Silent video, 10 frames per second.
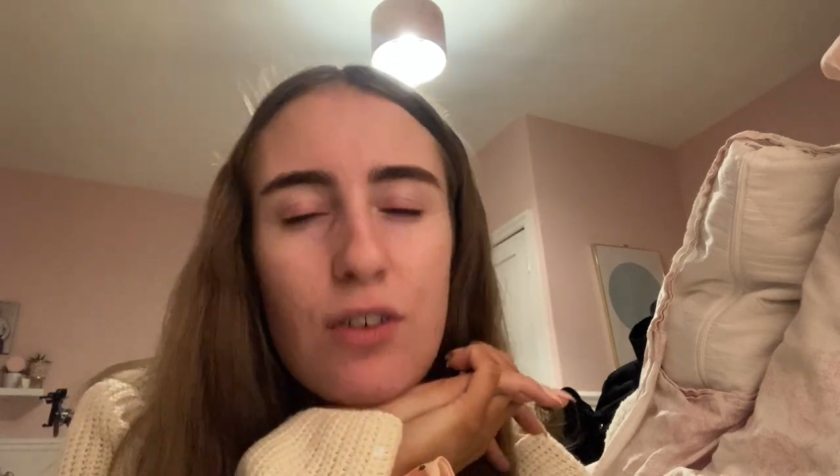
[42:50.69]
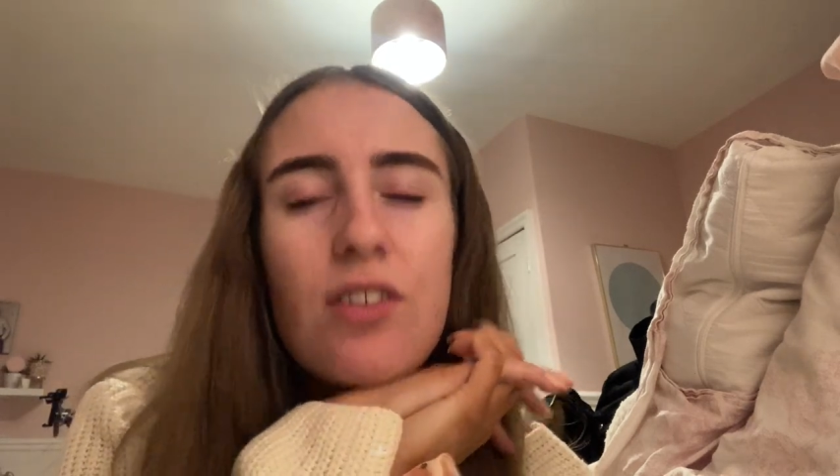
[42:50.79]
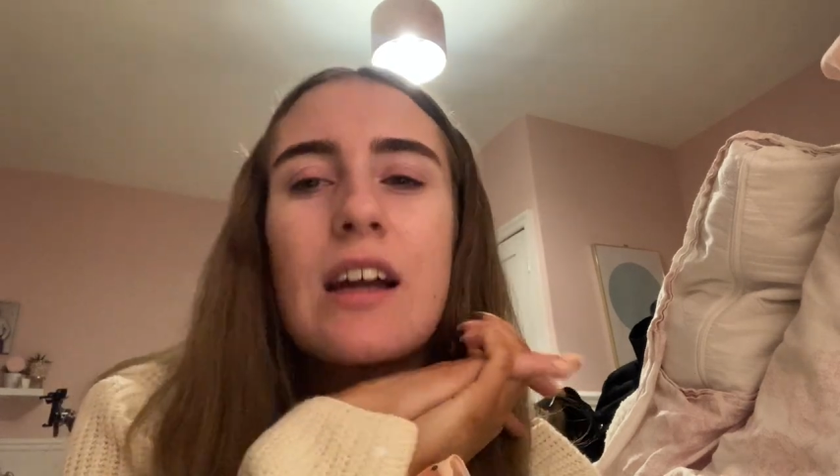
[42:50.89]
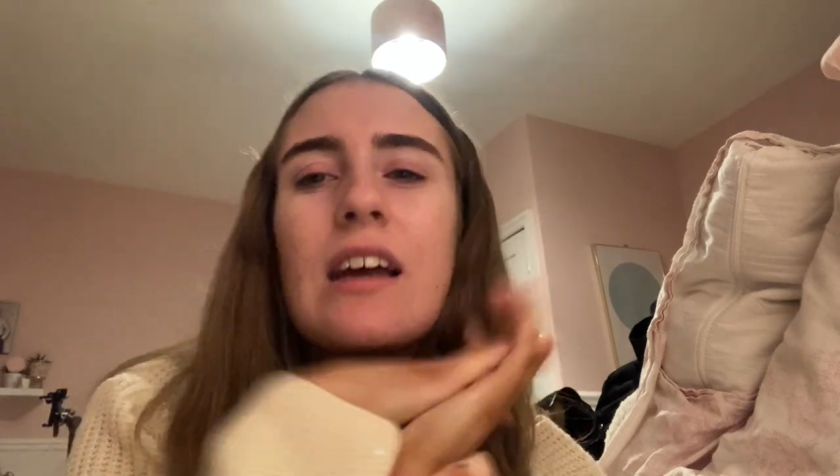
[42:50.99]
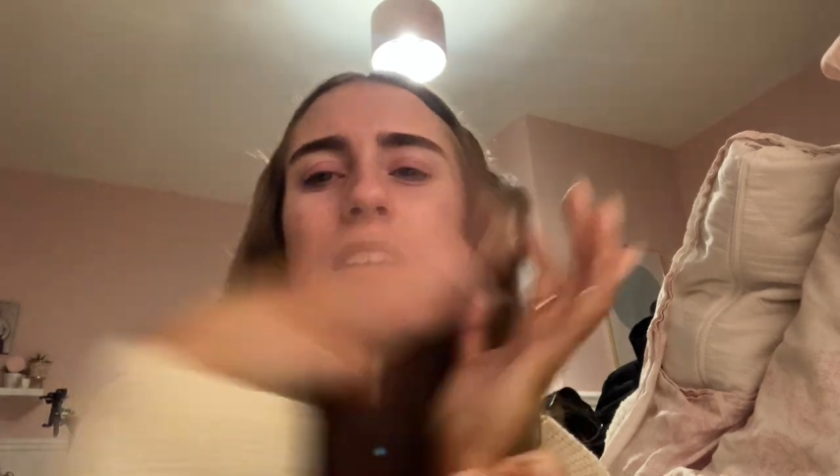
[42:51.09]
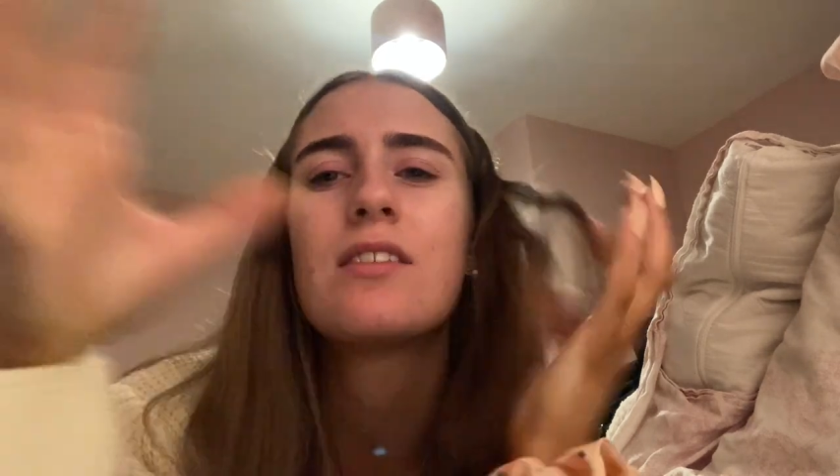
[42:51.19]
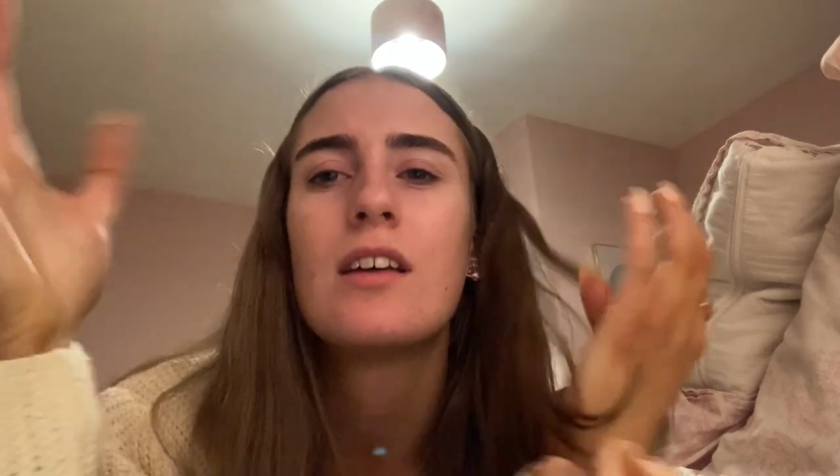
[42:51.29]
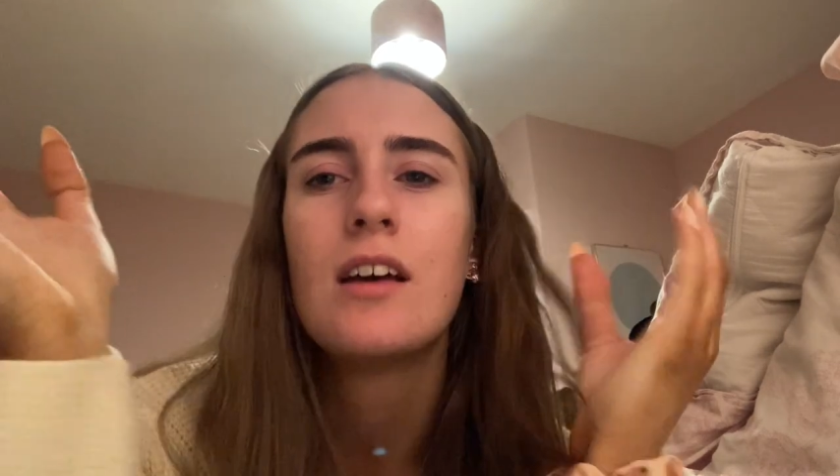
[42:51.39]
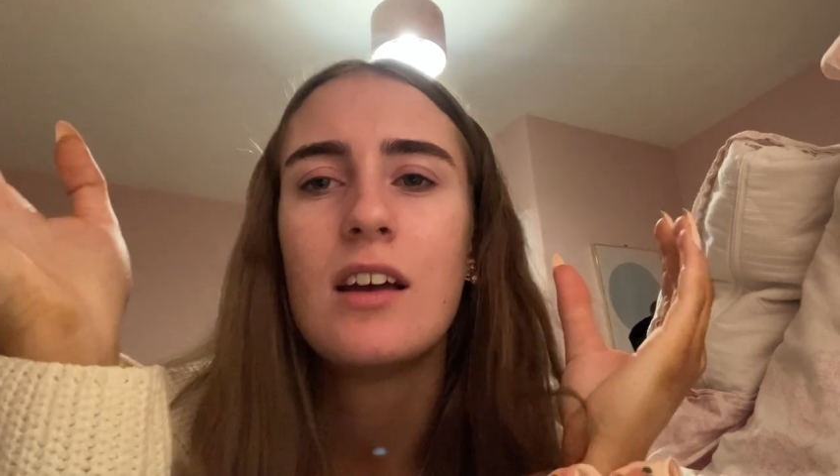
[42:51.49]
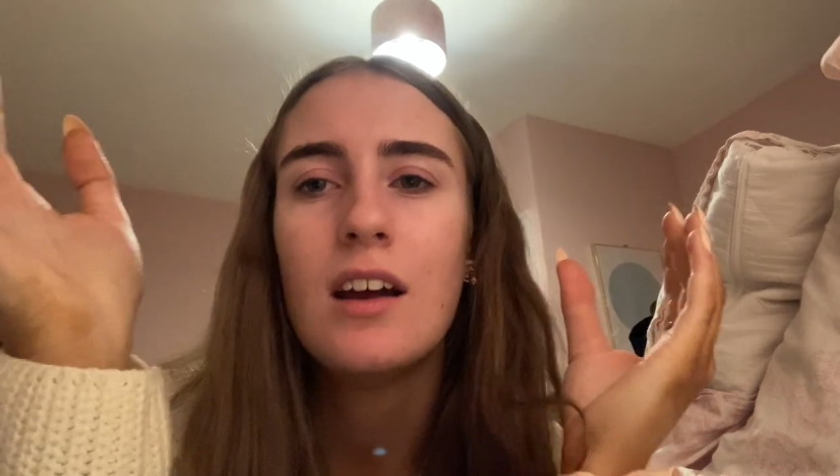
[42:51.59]
So like it isn't
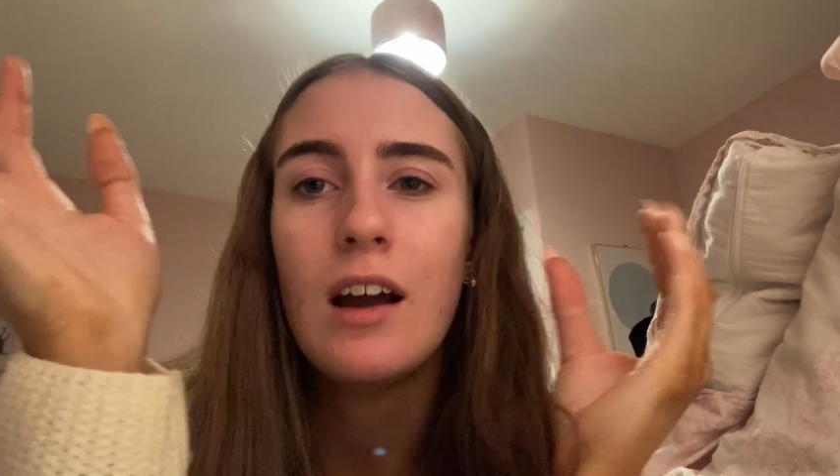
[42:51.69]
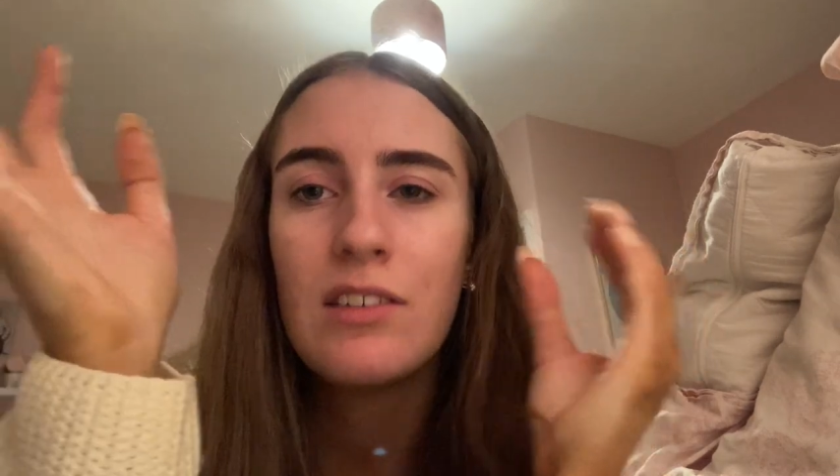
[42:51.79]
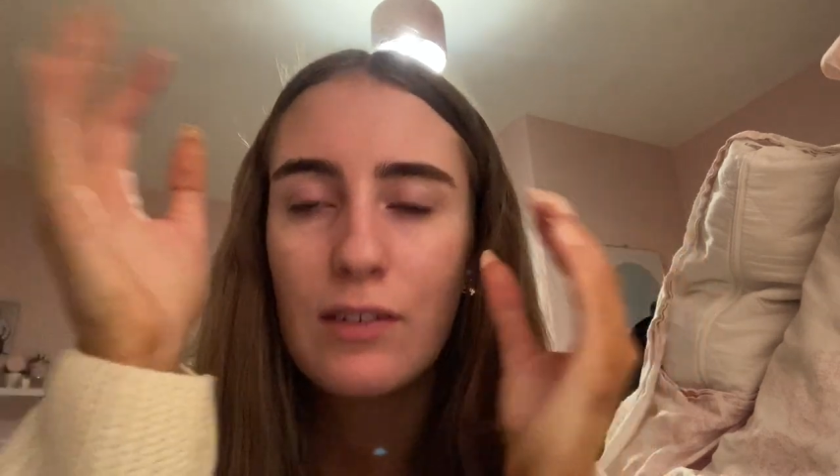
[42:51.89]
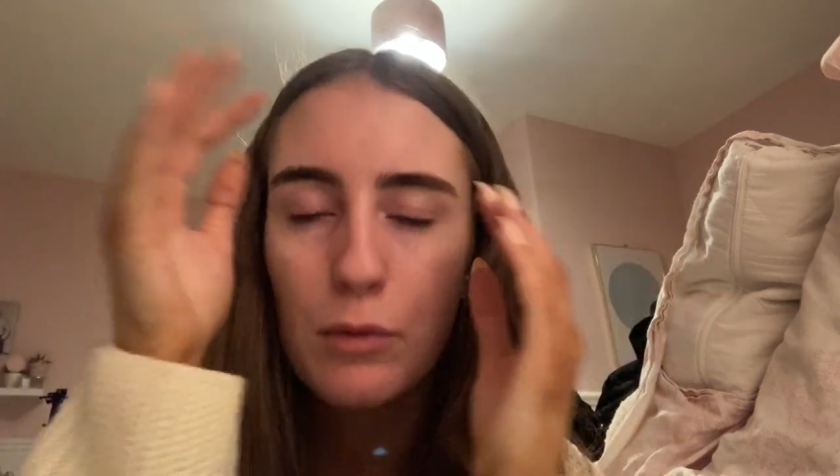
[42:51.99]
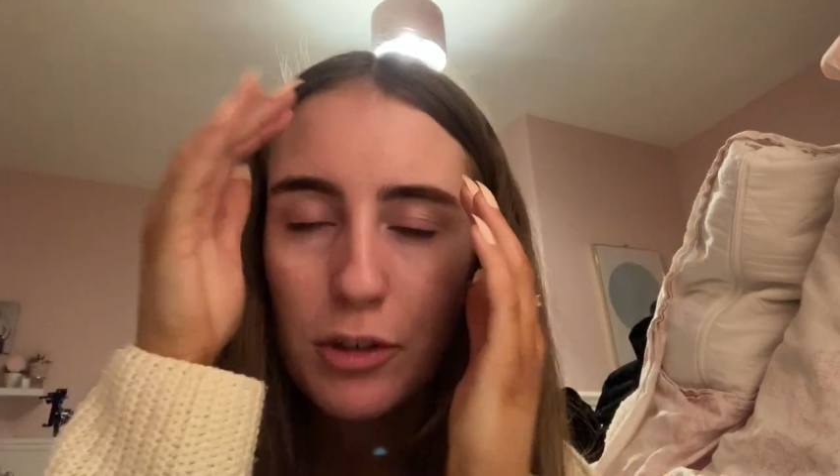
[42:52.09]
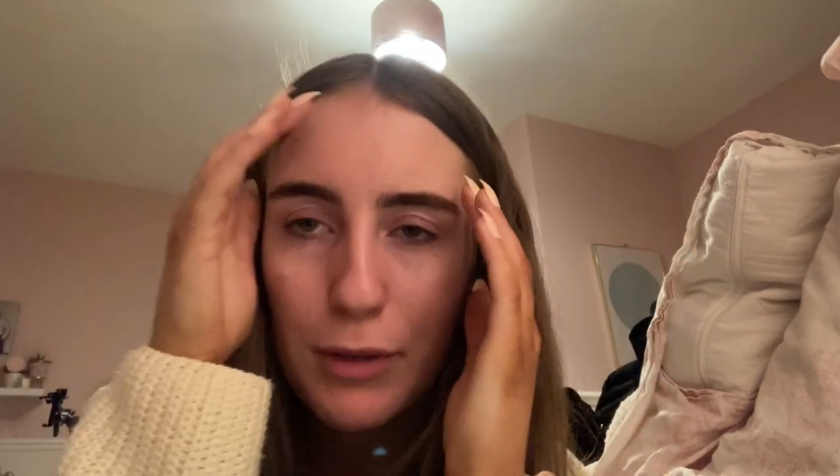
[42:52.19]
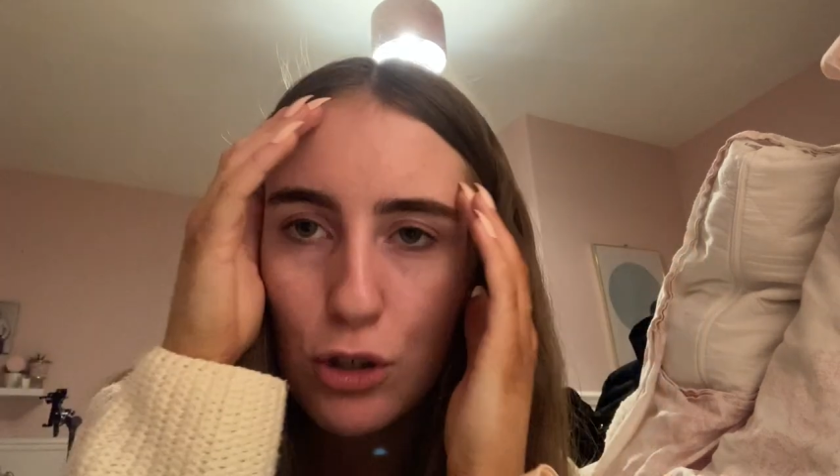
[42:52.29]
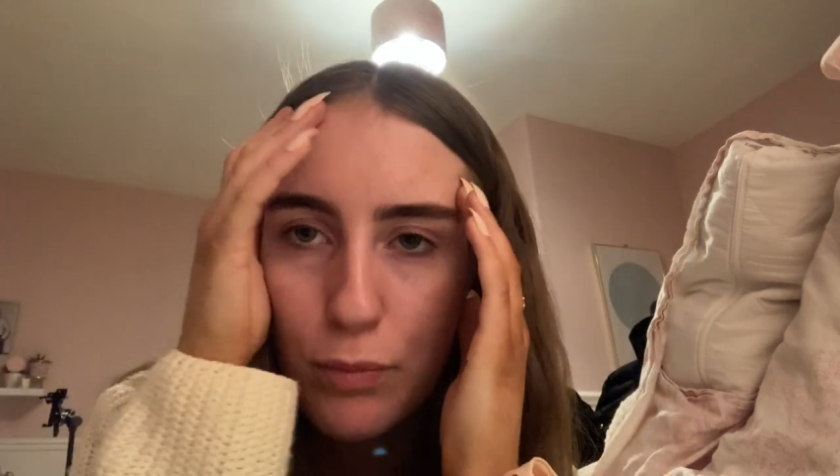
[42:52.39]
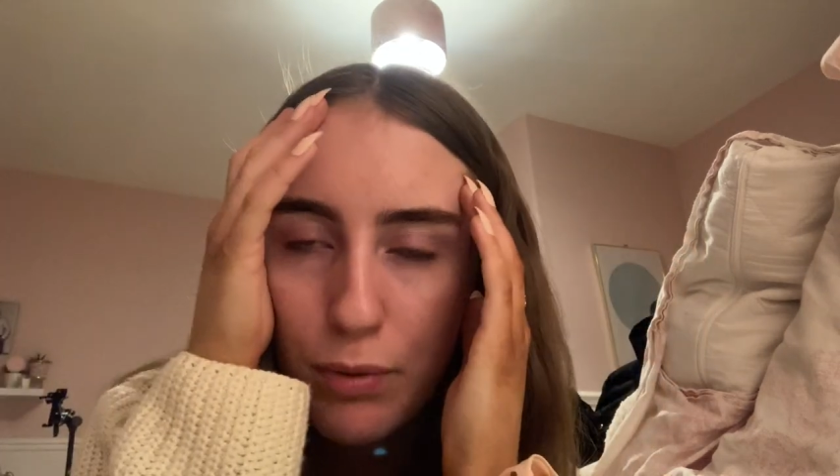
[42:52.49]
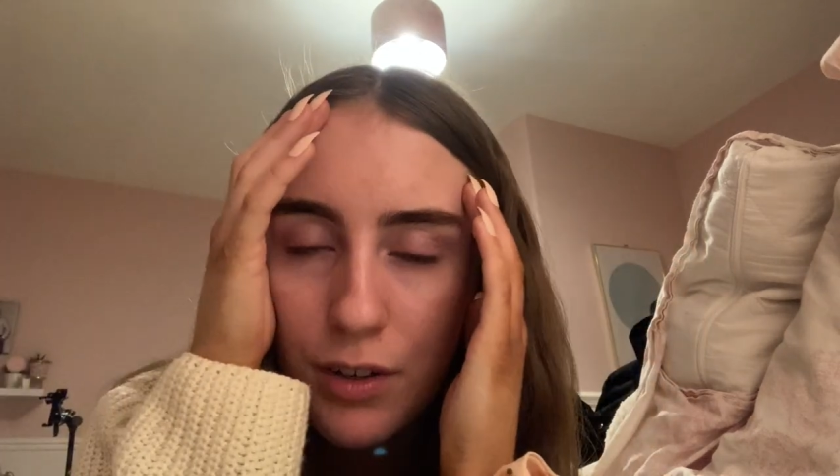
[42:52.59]
easy, I'm going to be up